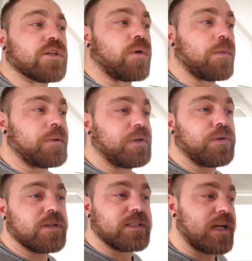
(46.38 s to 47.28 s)
So what I'll be
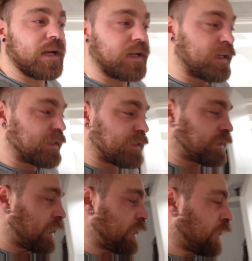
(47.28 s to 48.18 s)
doing instead is
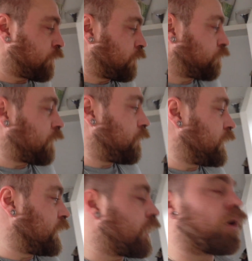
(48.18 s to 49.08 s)
that I will
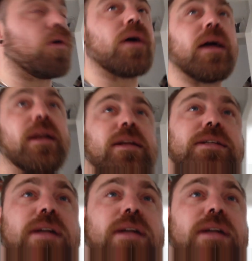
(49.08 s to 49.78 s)
probably go and